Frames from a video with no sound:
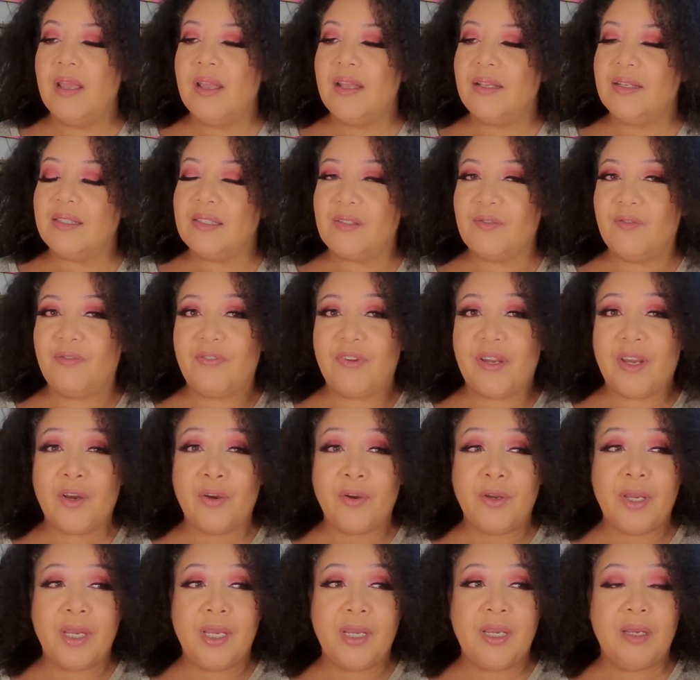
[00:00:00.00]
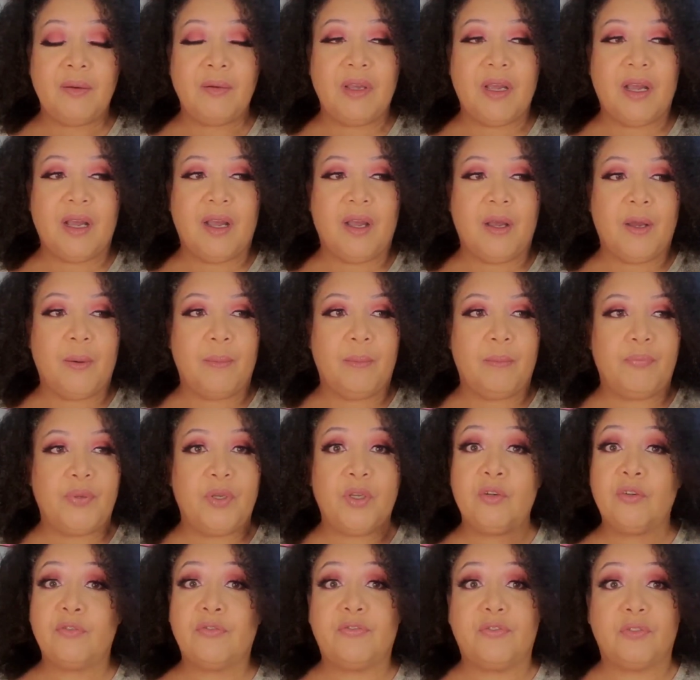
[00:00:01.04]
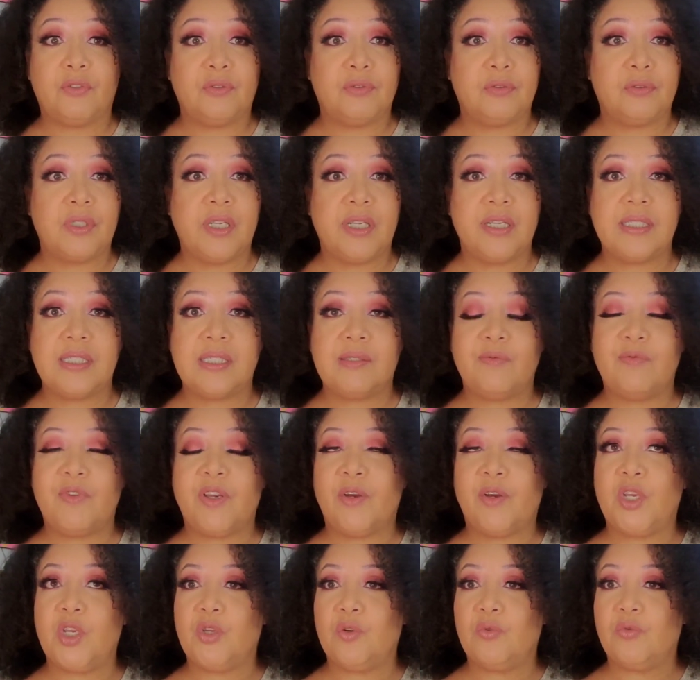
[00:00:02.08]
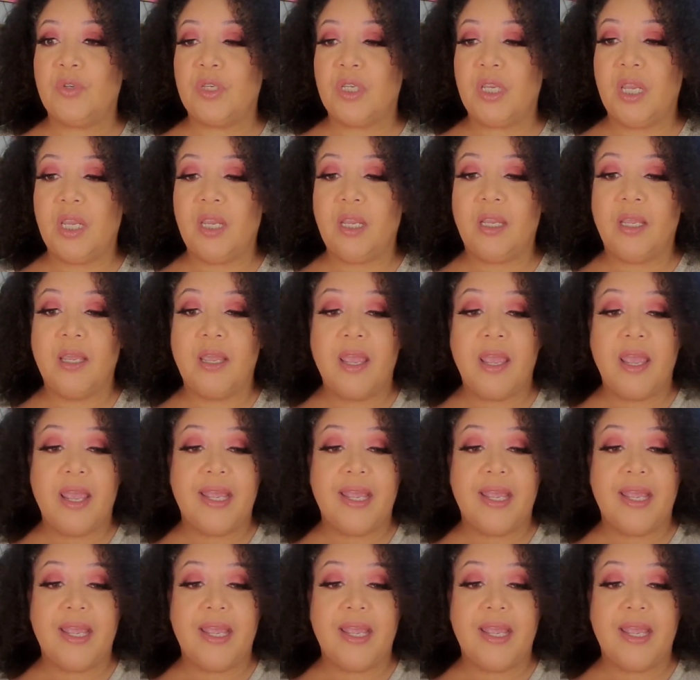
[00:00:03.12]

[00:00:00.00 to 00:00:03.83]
It's very beautiful. It's very unique.